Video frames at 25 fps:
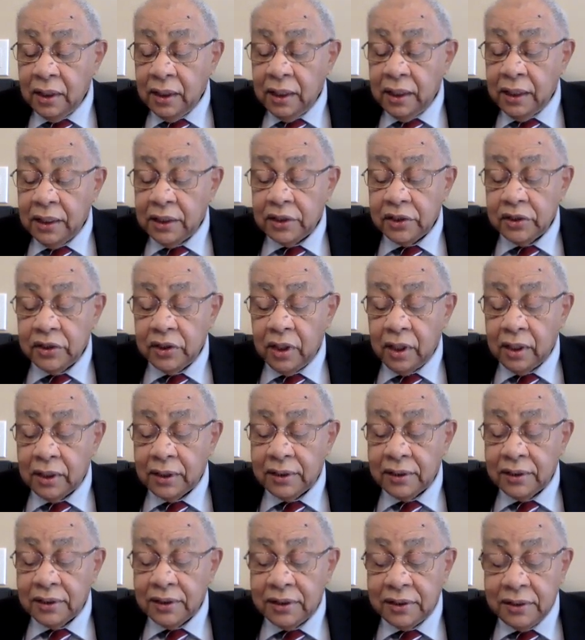is
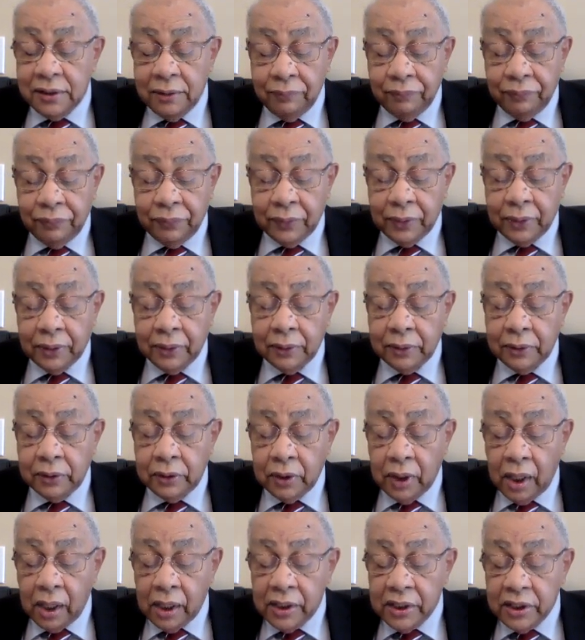not simple
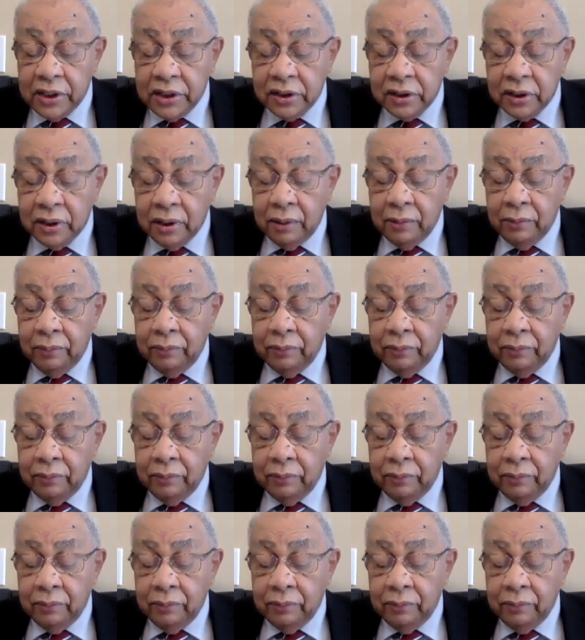knowledge,